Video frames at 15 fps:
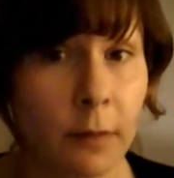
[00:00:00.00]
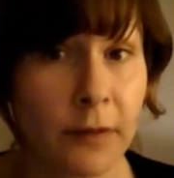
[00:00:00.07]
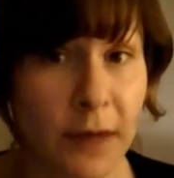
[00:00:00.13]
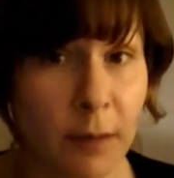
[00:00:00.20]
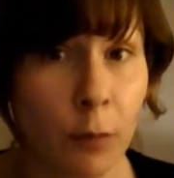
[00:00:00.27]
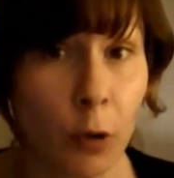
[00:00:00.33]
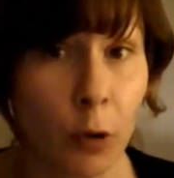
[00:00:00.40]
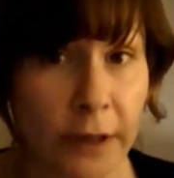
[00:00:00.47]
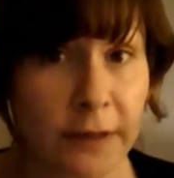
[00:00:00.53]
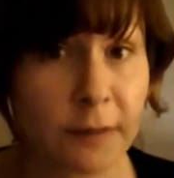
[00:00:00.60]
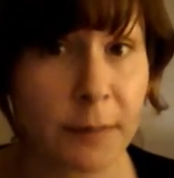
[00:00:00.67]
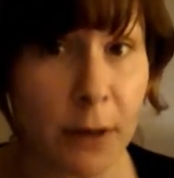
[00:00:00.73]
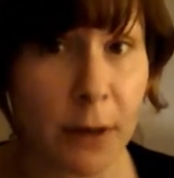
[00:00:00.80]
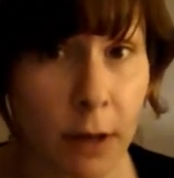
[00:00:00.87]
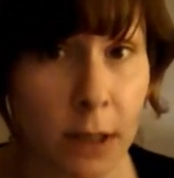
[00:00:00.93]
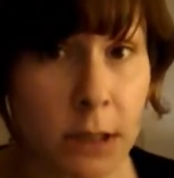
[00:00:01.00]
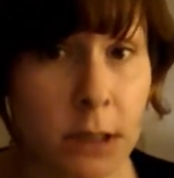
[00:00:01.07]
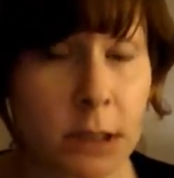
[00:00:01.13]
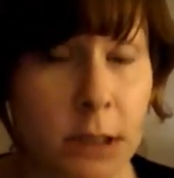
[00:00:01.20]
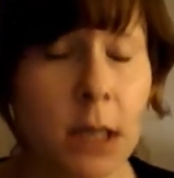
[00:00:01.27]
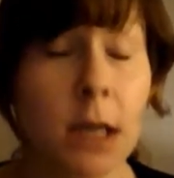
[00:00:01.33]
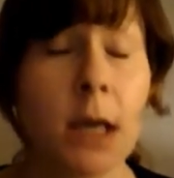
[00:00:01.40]
demonic
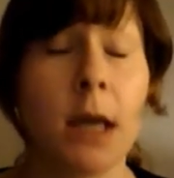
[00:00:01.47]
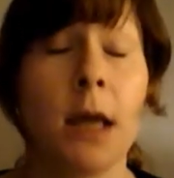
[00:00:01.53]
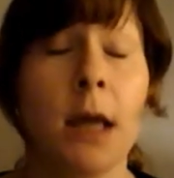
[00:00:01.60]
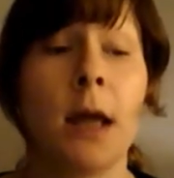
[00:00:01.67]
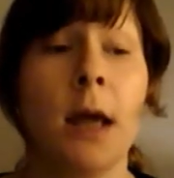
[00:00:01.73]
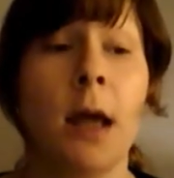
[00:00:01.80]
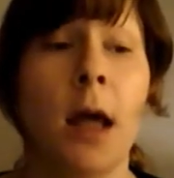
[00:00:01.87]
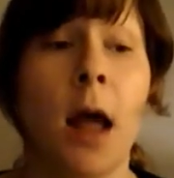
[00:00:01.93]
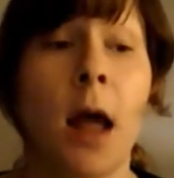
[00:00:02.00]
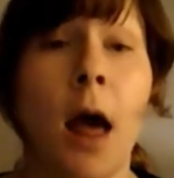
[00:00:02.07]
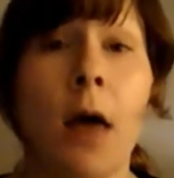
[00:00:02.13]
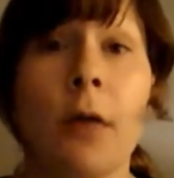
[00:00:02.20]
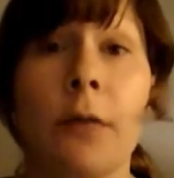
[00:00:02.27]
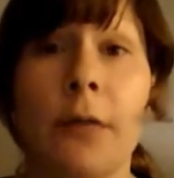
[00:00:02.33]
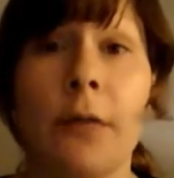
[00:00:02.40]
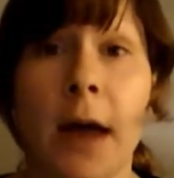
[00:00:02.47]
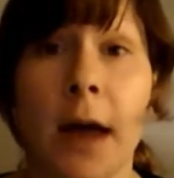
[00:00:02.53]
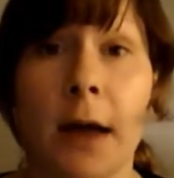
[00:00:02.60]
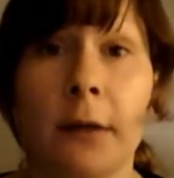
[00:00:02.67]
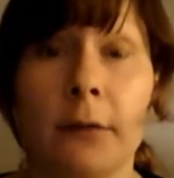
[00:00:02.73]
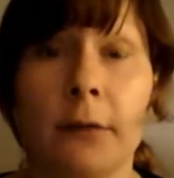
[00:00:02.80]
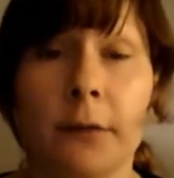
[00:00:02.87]
spirits,
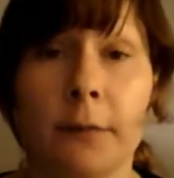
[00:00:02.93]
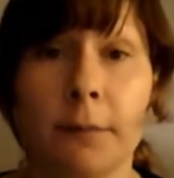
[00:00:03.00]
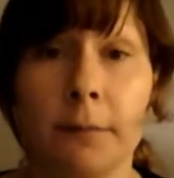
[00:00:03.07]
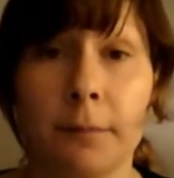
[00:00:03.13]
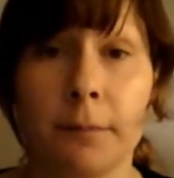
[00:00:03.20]
that